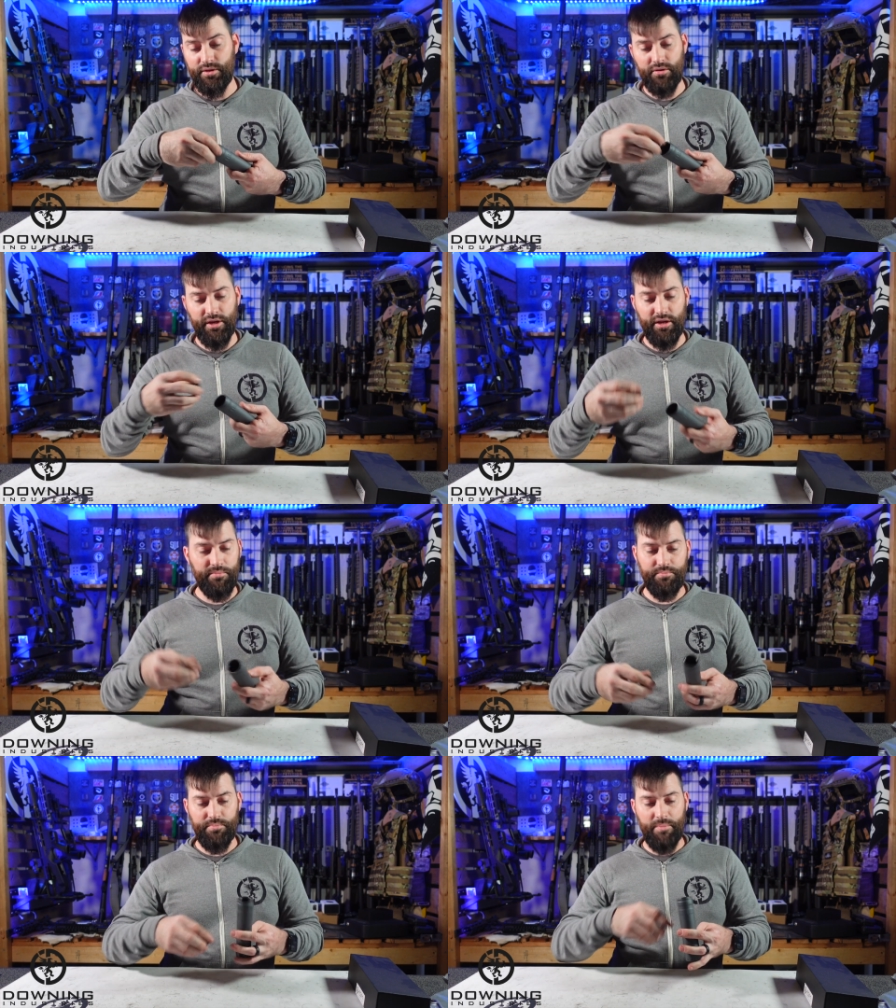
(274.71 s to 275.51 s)
You don't get
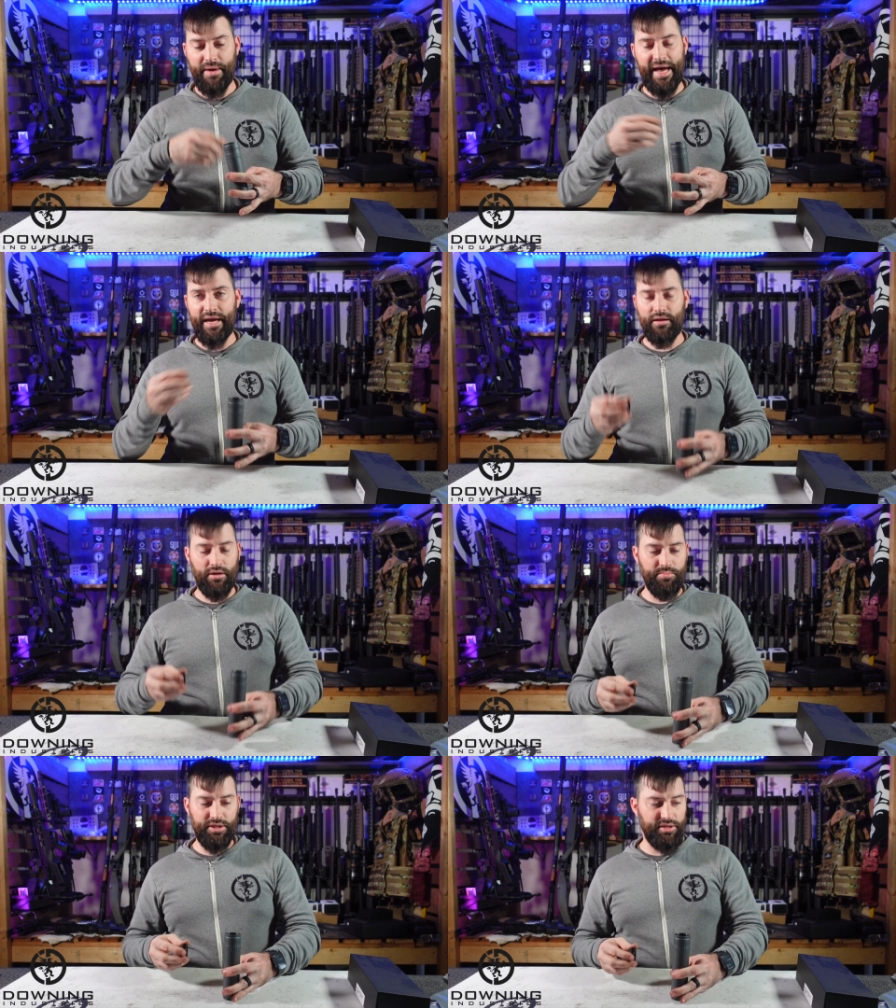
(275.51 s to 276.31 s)
a, a bag and
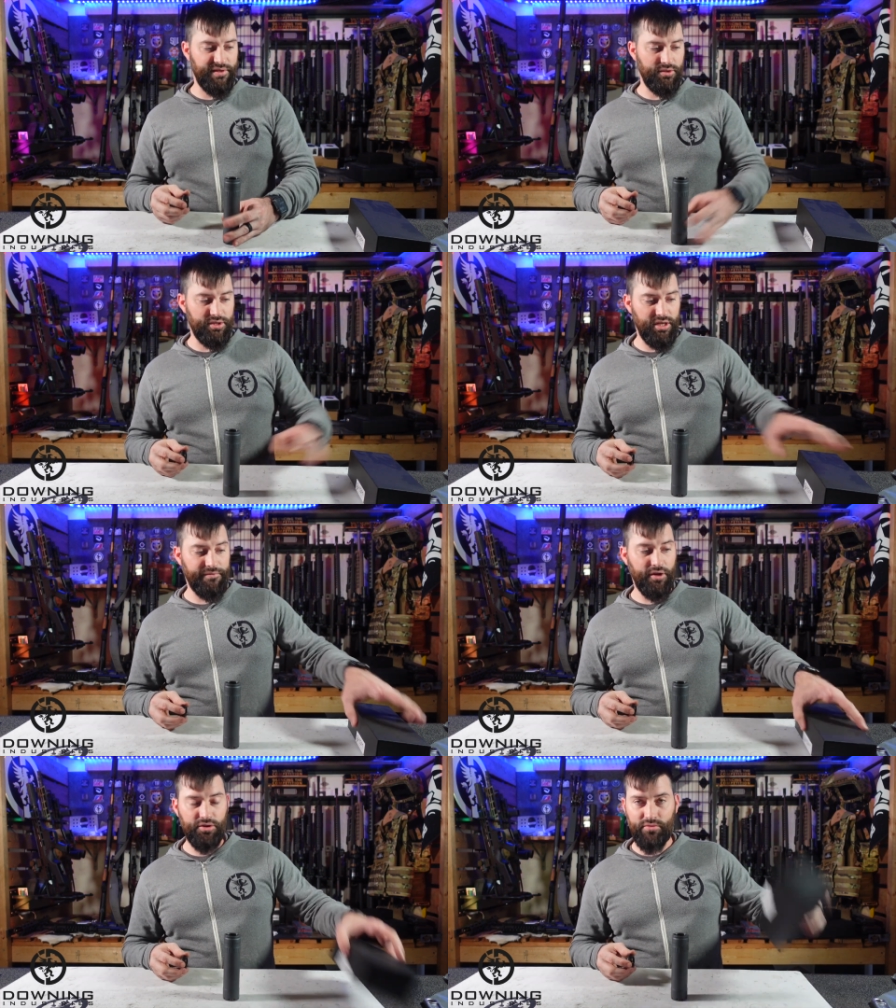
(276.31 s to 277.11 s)
a bunch of other
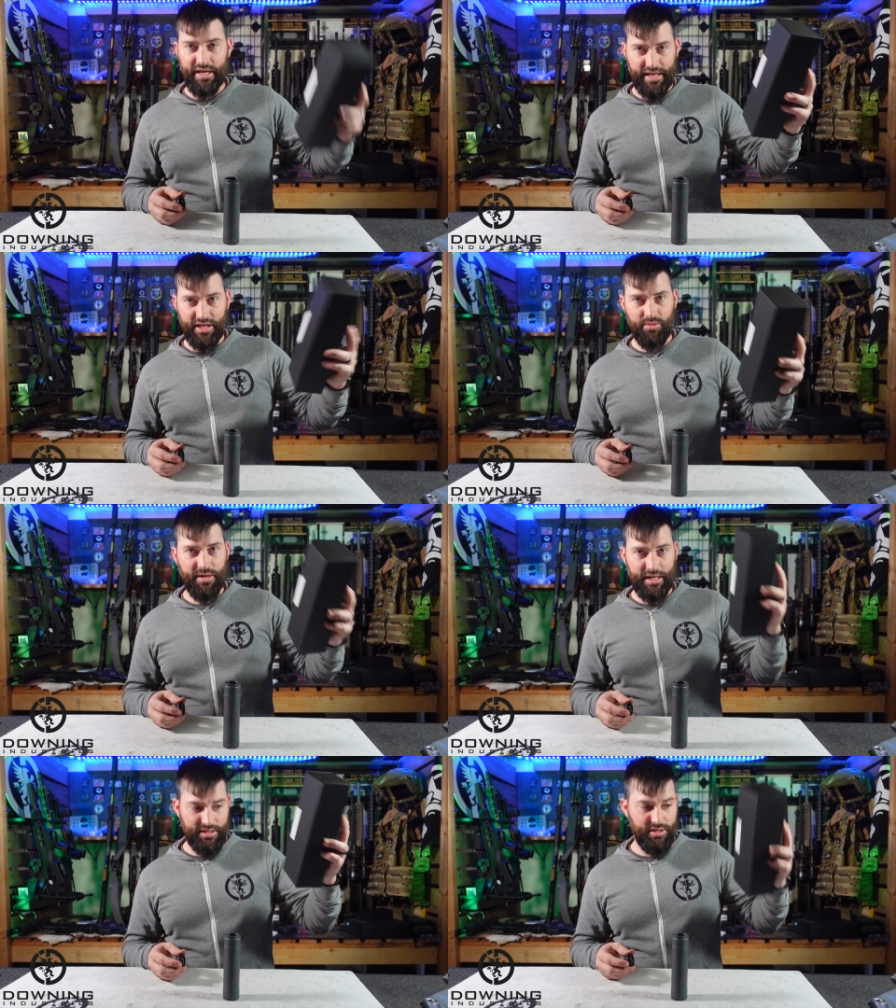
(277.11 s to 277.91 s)
stuff. All you get in the
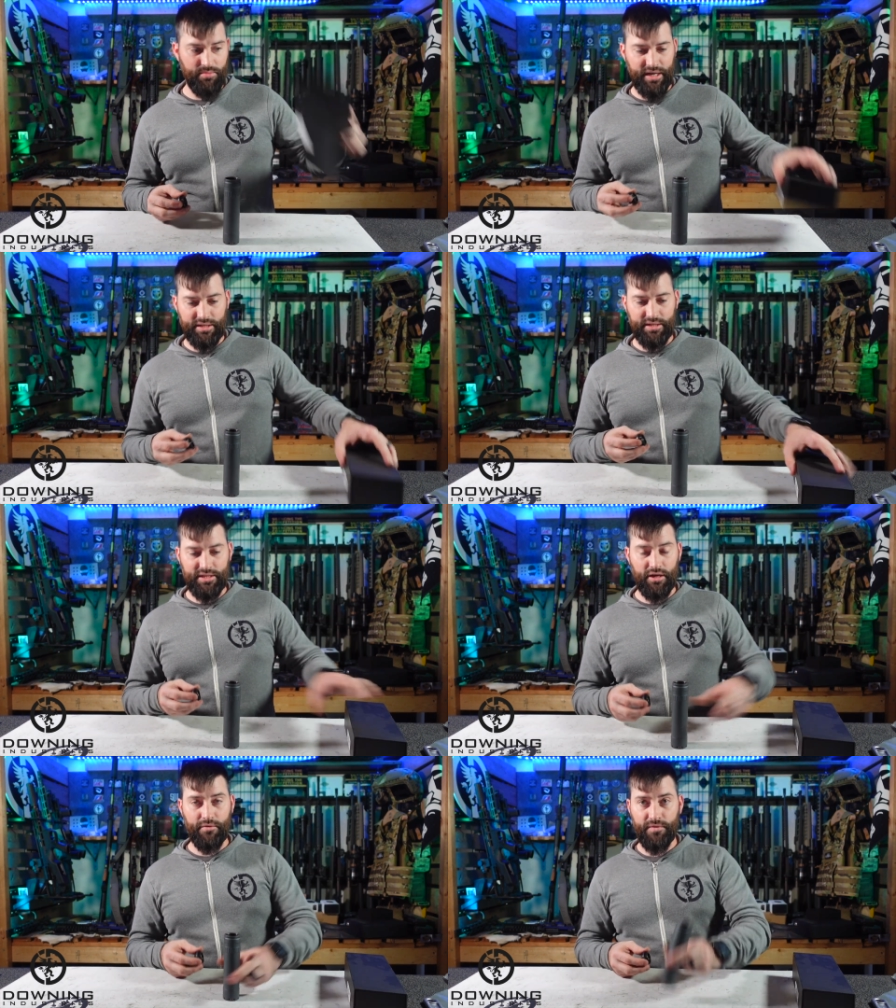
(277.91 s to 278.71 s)
box is the box
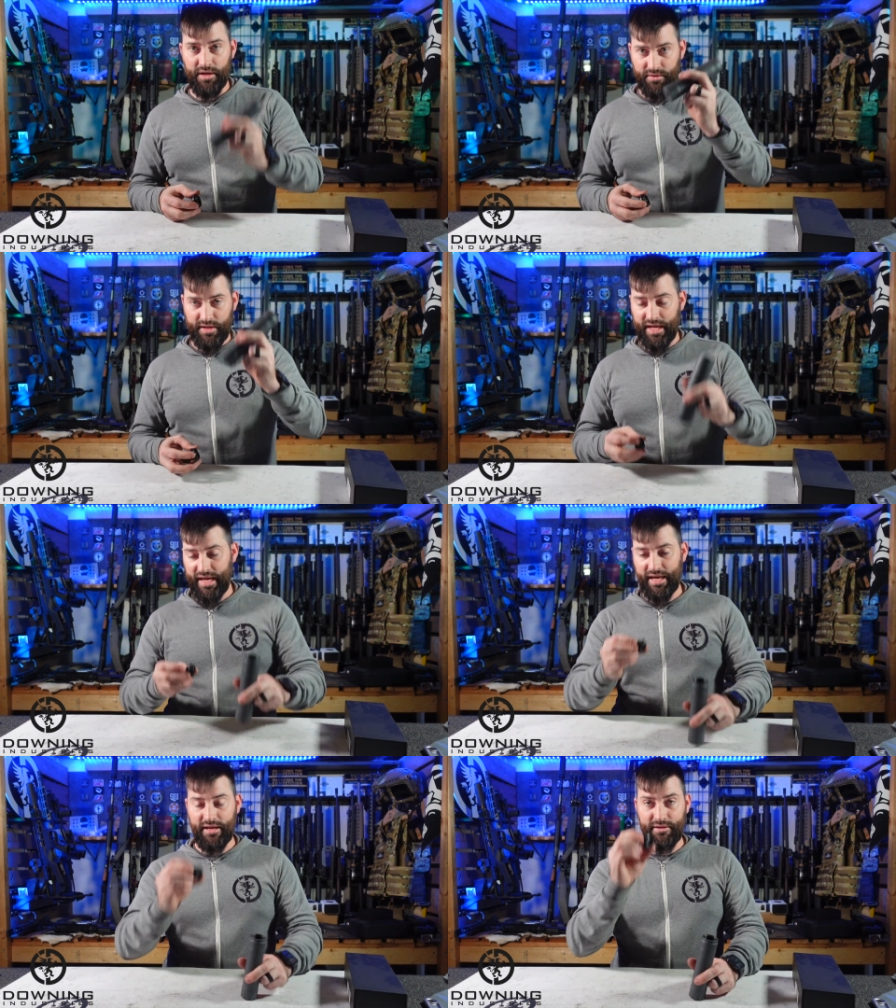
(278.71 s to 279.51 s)
itself, the
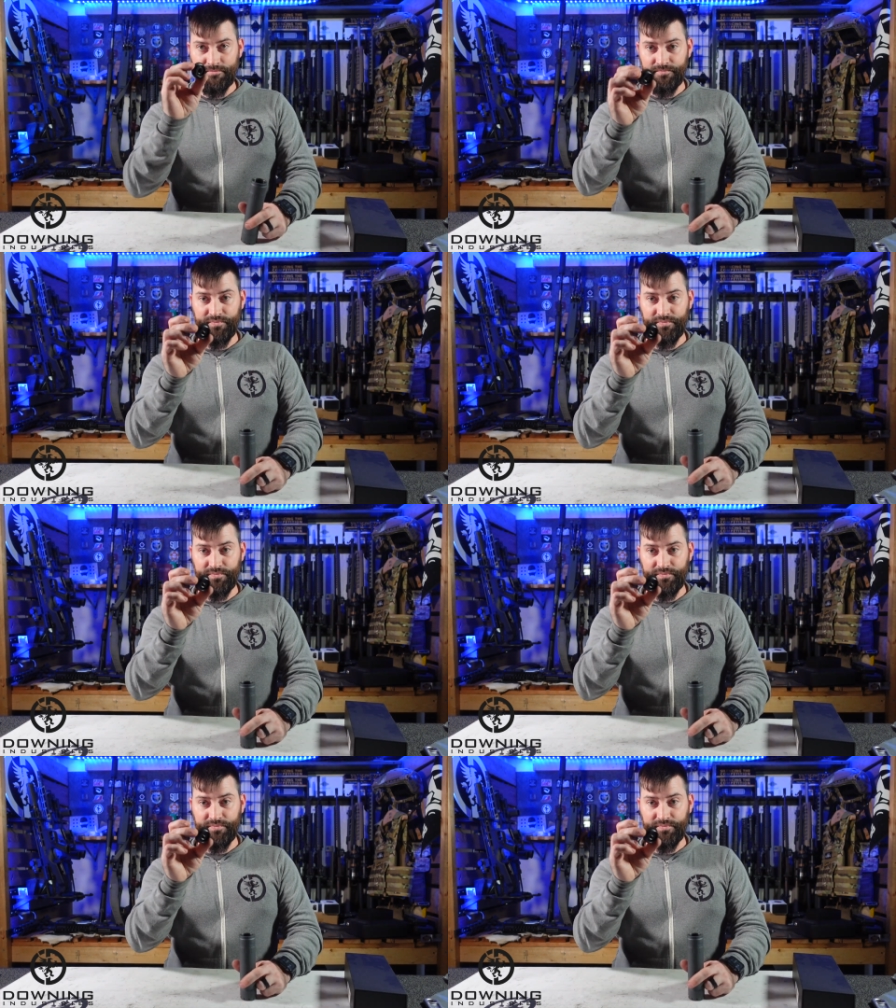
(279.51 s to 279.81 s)
can,